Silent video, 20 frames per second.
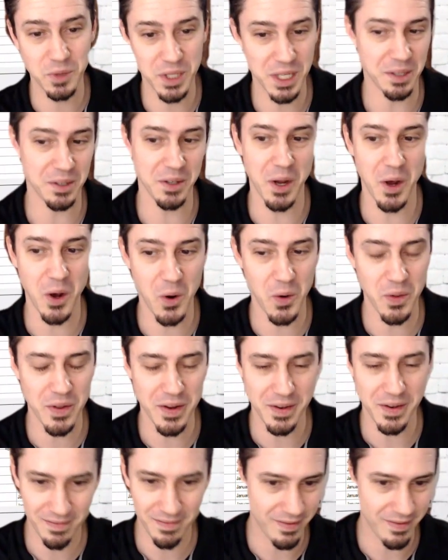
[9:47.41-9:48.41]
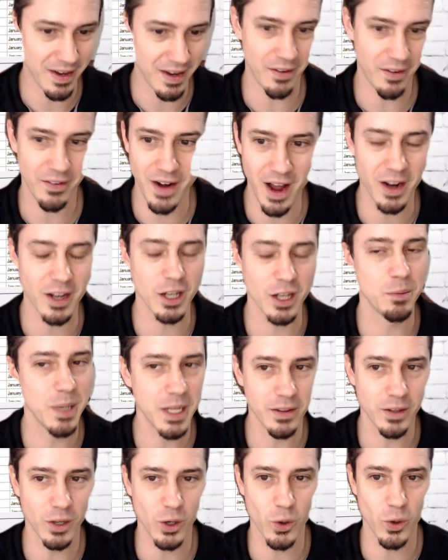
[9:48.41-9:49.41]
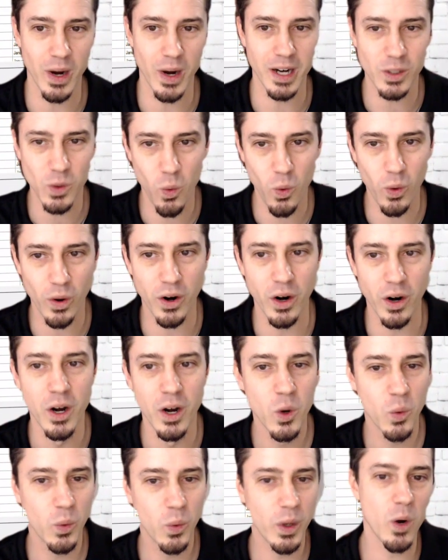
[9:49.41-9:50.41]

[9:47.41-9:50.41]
we all know that they're not going to be in the correct order.